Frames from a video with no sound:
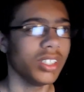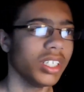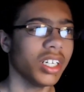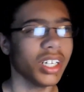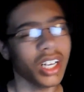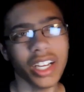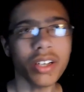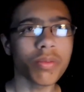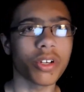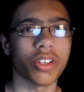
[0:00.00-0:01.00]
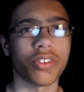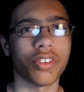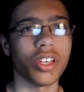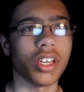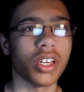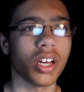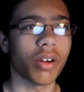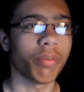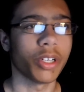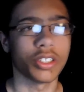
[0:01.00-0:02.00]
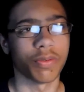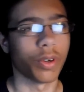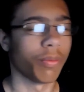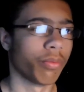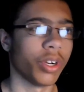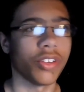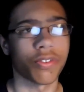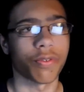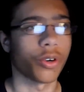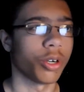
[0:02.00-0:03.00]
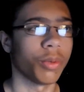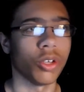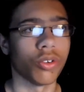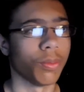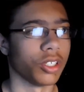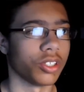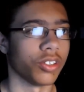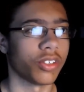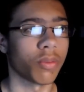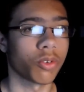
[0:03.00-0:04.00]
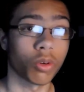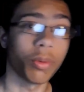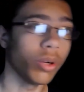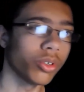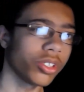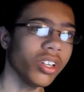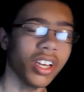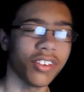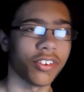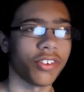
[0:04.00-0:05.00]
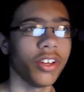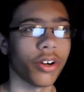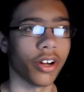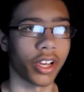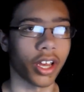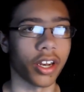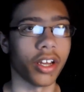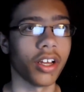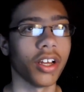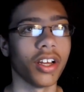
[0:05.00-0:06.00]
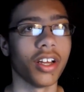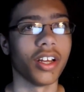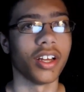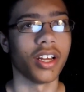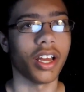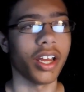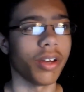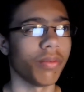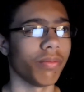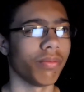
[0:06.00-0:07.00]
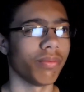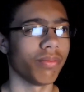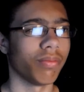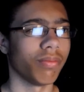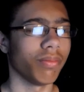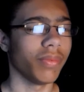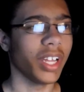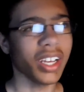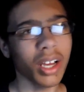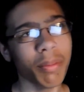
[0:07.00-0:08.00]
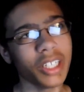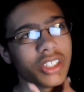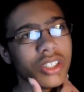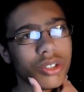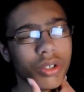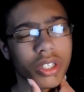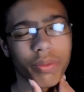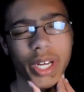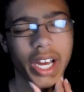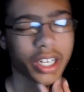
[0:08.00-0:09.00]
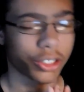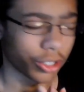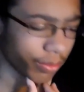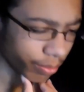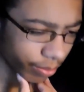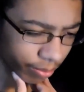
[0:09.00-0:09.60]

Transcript: yeah, I didn't really see much of a reason for her to be used much in this episode, but it was still nice to see her again. And like I mentioned during the reaction,